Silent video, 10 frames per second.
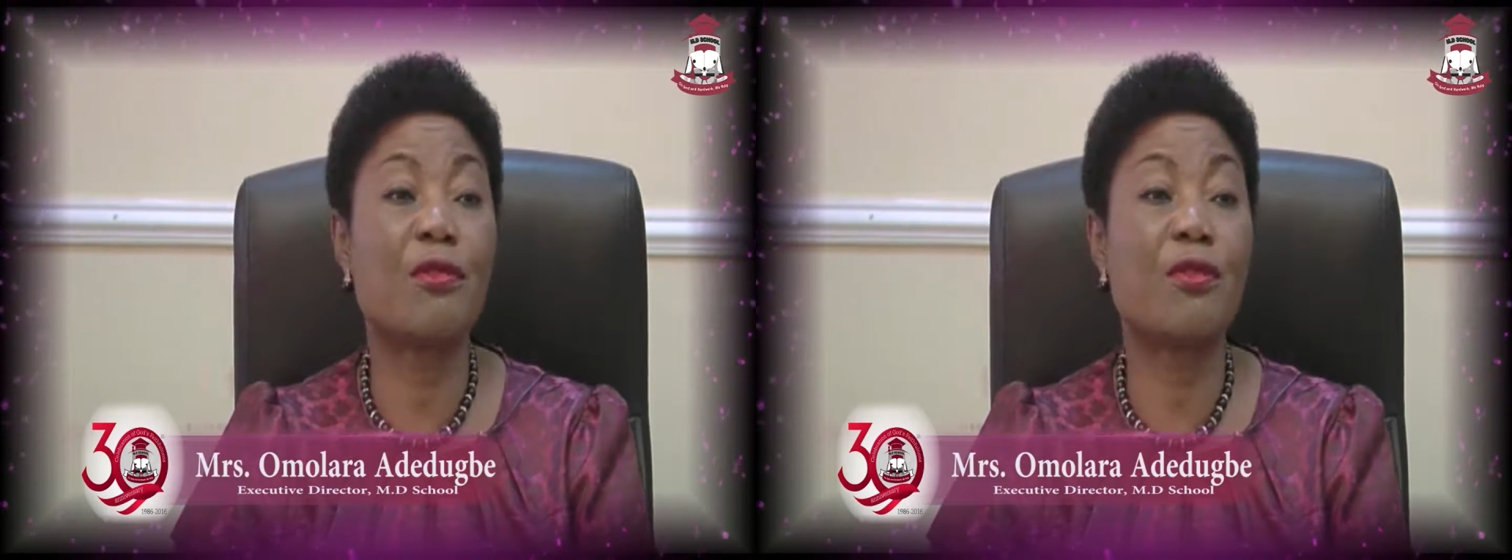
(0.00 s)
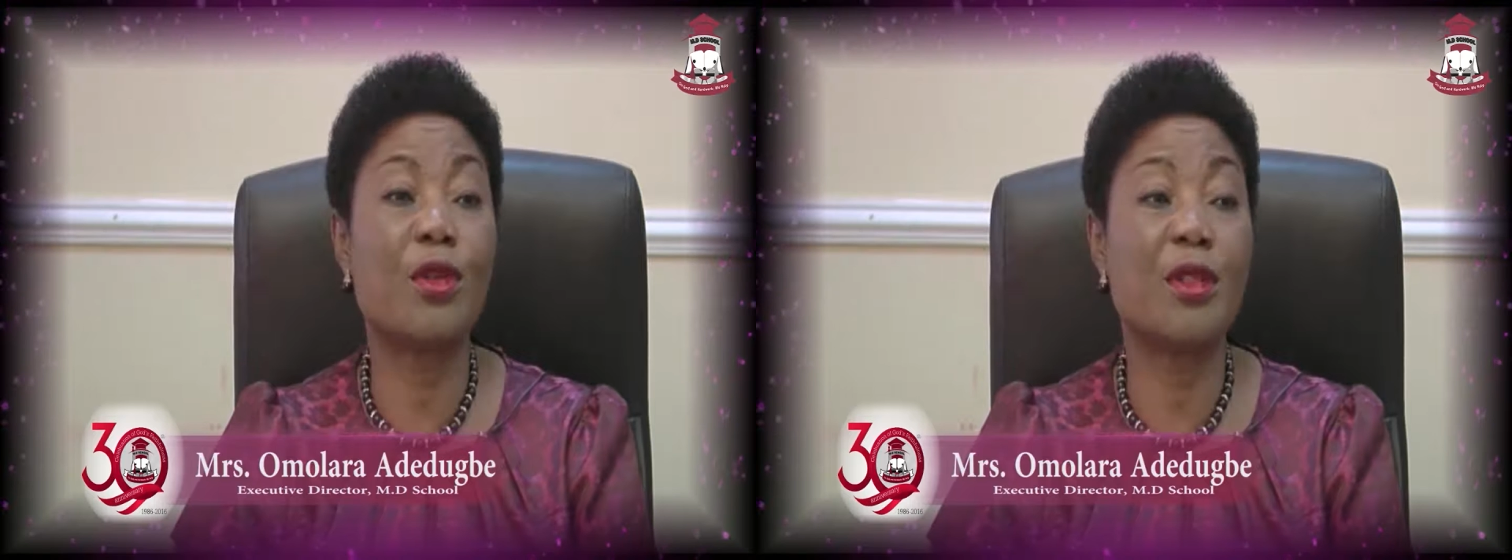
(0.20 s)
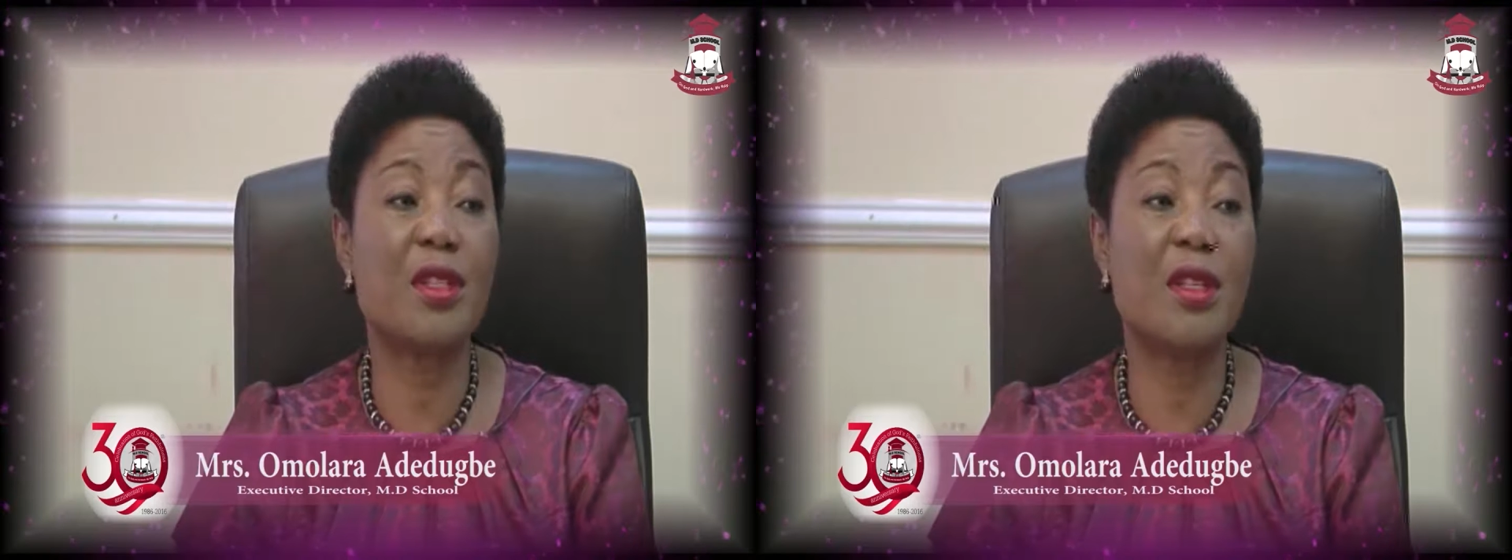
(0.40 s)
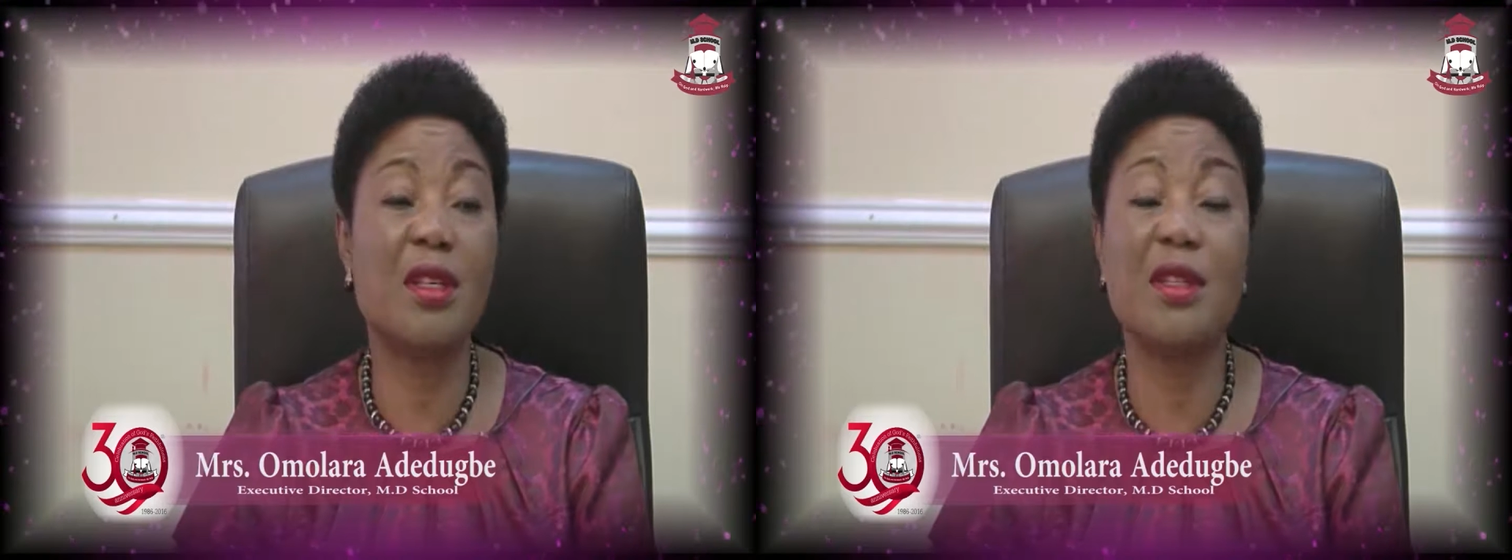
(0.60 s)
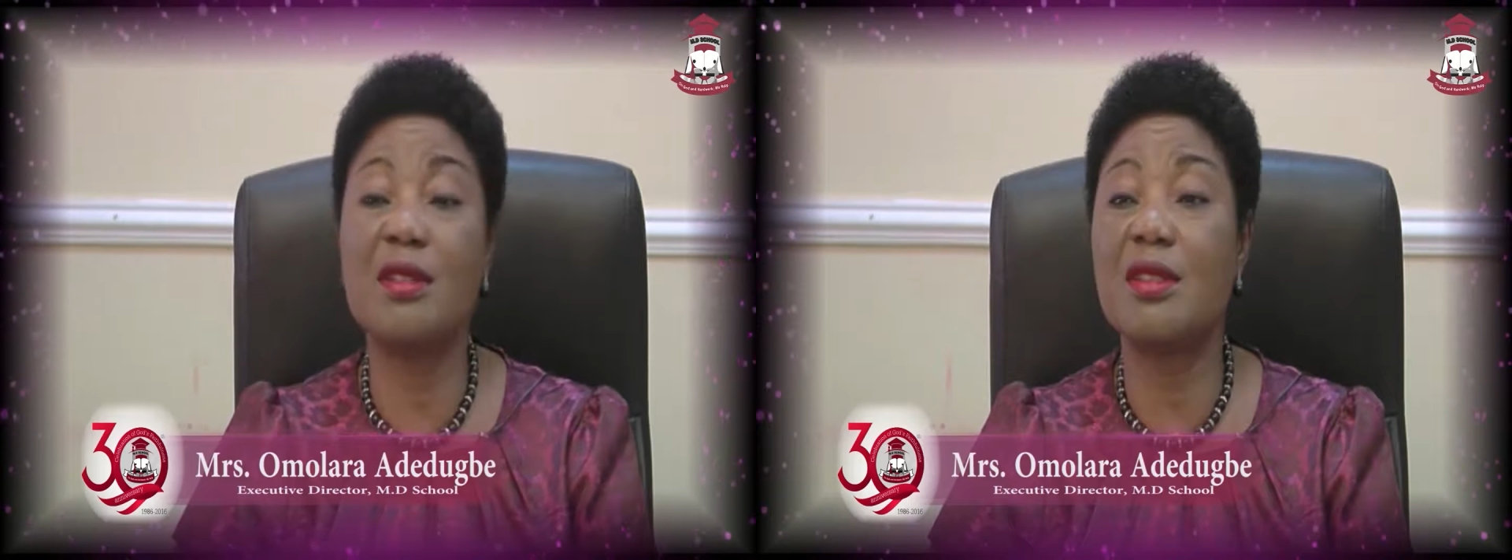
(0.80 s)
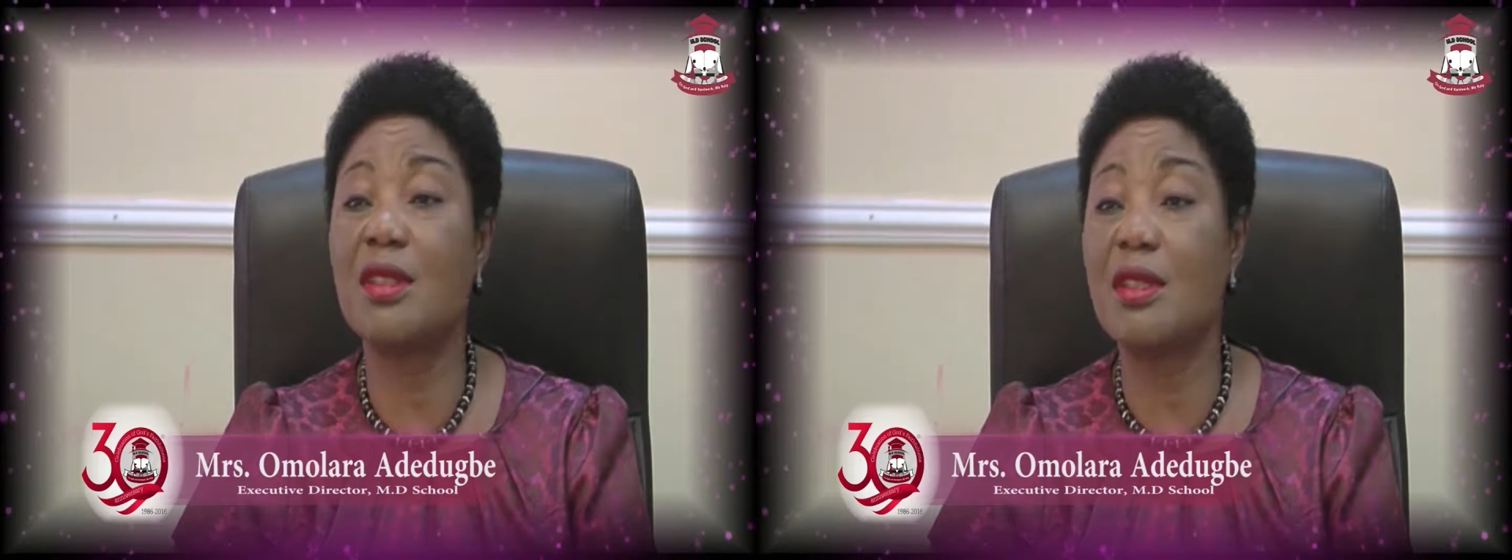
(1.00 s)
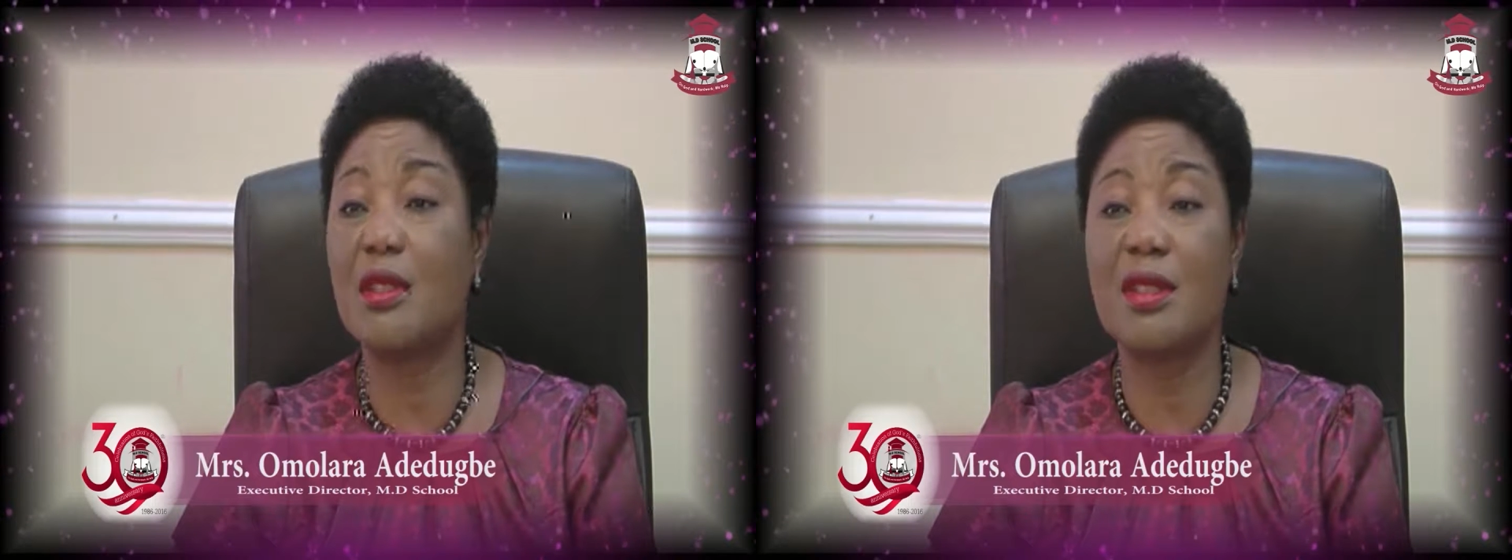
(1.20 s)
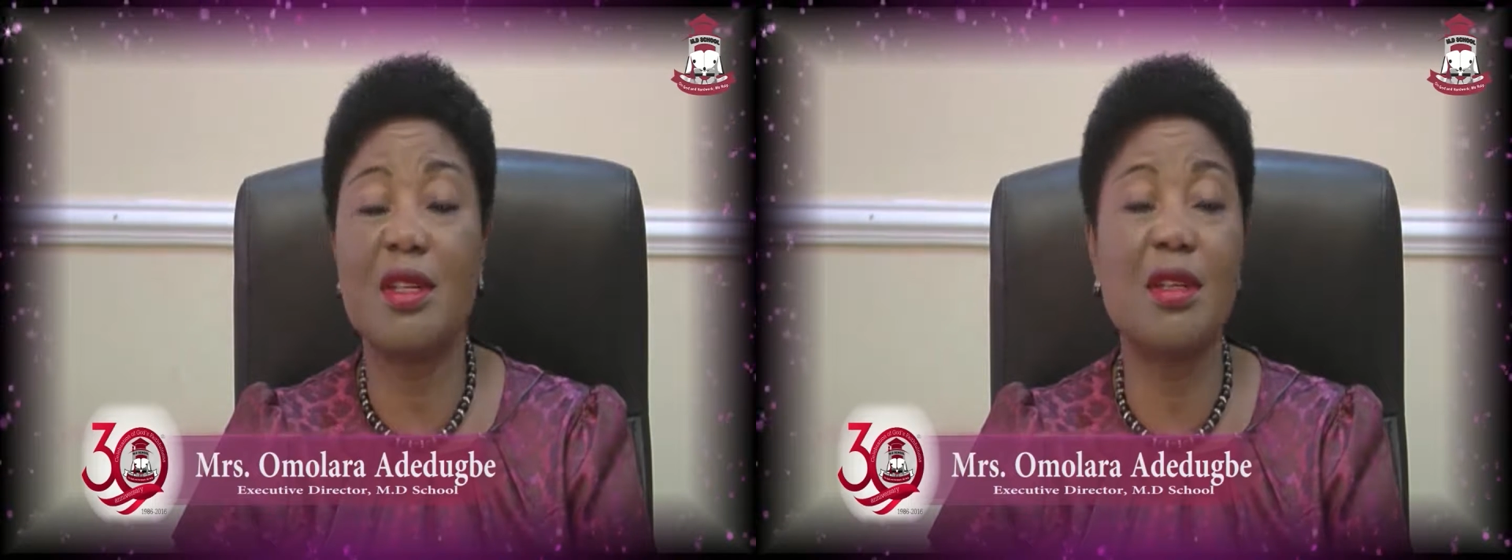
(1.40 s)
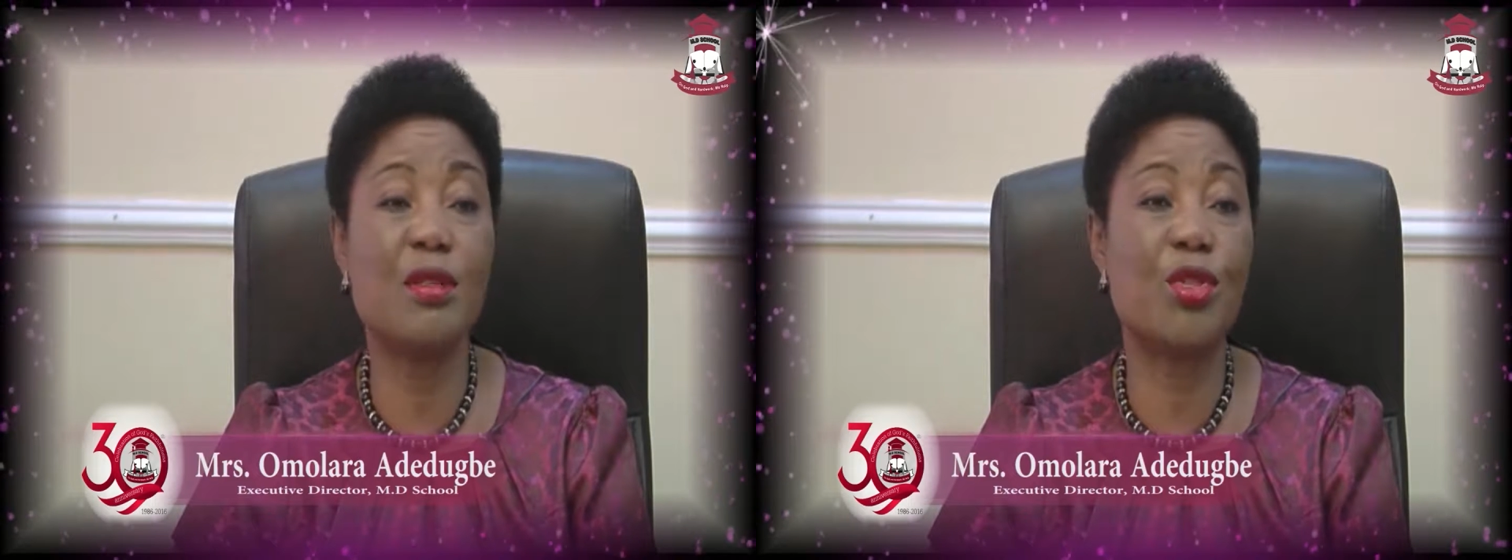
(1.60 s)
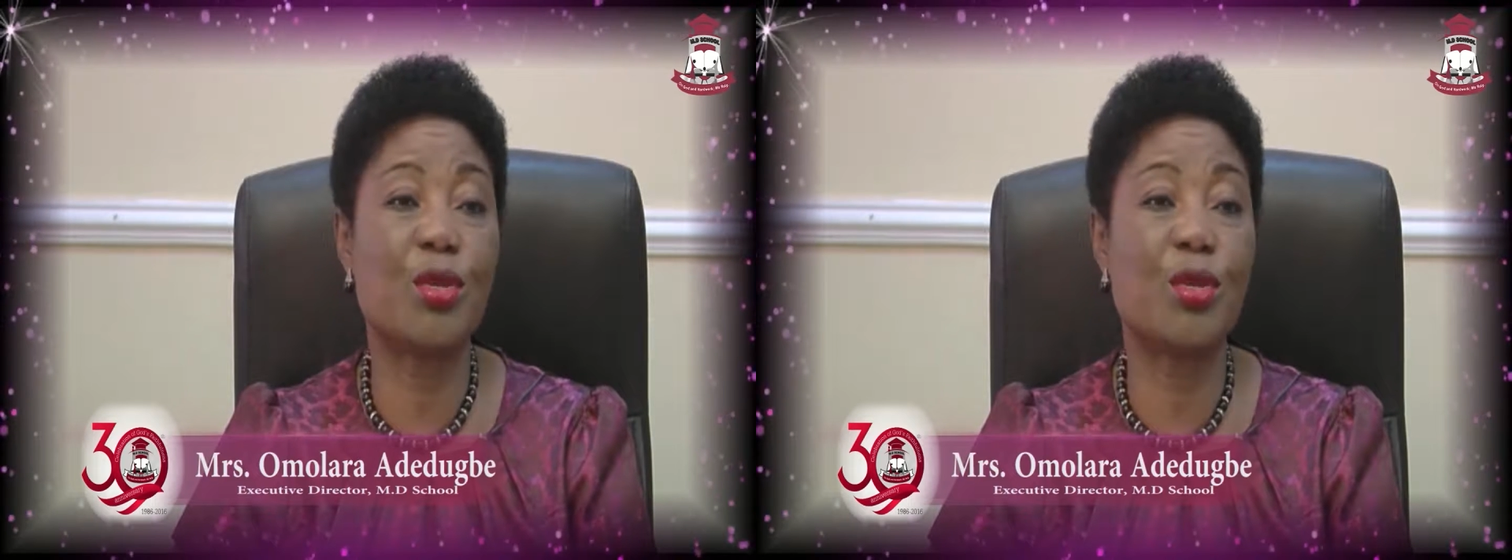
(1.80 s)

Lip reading: 14, 16